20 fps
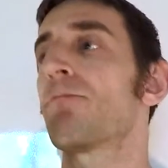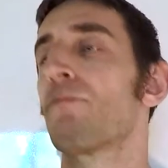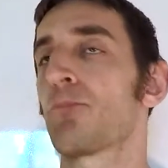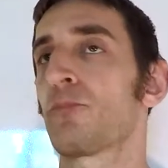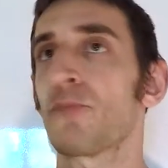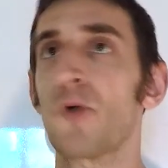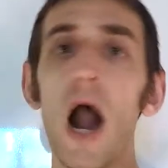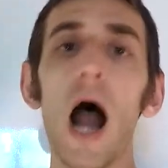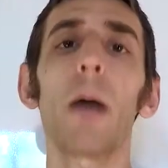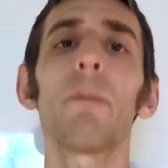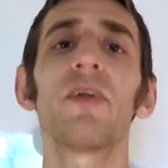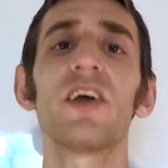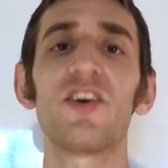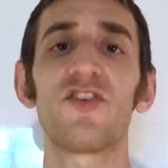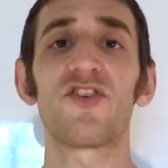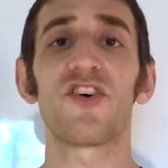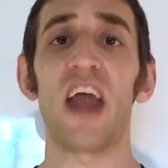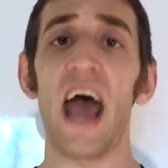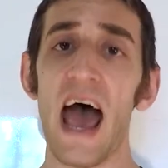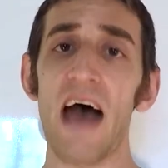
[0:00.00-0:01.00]
probably
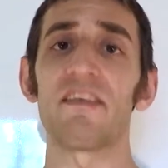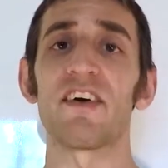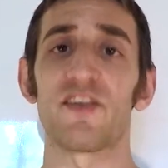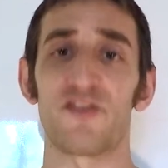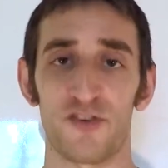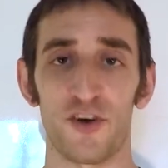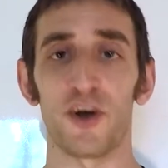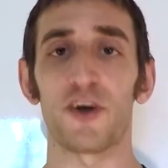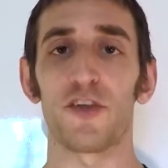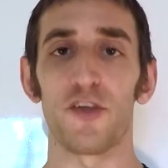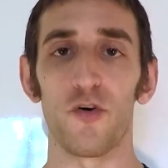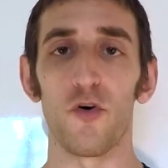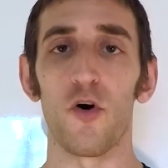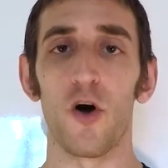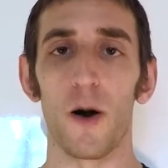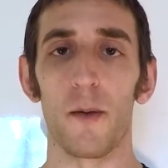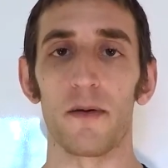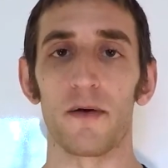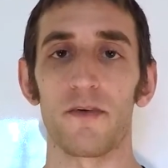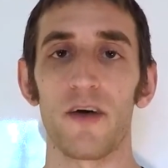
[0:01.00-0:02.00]
should have a circular
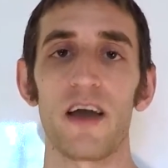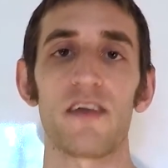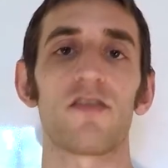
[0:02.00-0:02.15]
orbit, right?